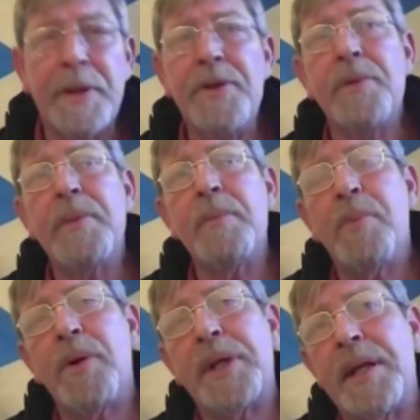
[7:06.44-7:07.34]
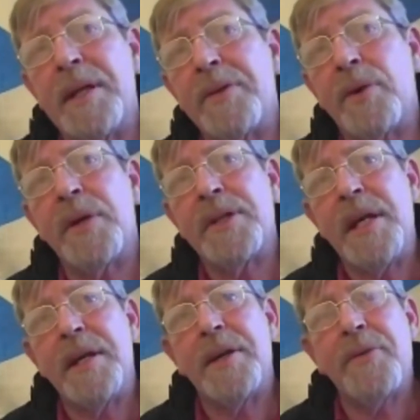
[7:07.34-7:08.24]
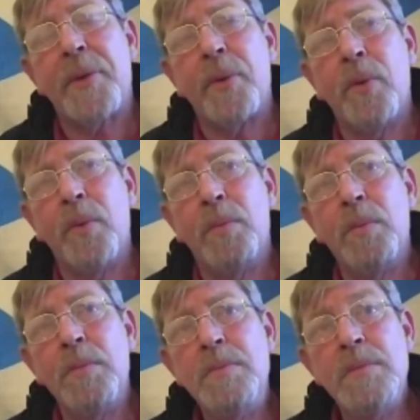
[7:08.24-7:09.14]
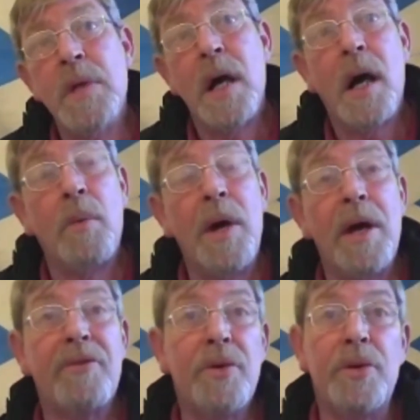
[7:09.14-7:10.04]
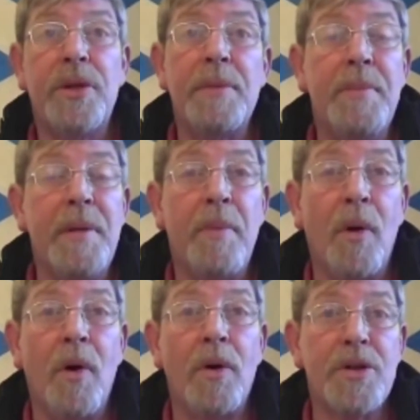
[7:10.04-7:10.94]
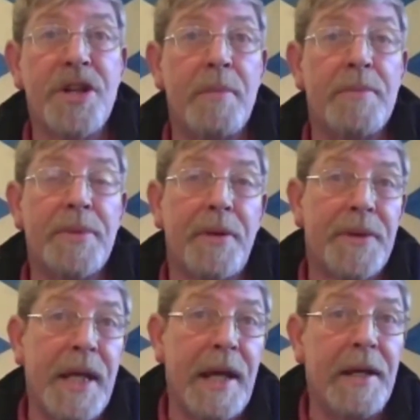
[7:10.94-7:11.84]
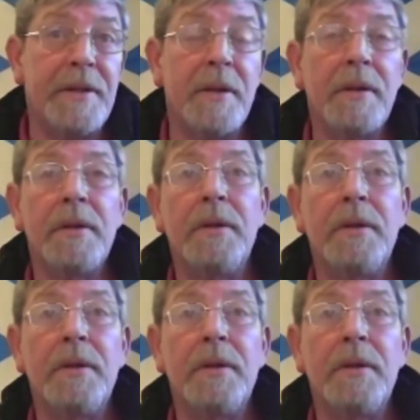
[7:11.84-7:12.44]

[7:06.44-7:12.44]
procurement body that's going to take control of where food can be bought or shipped or taken.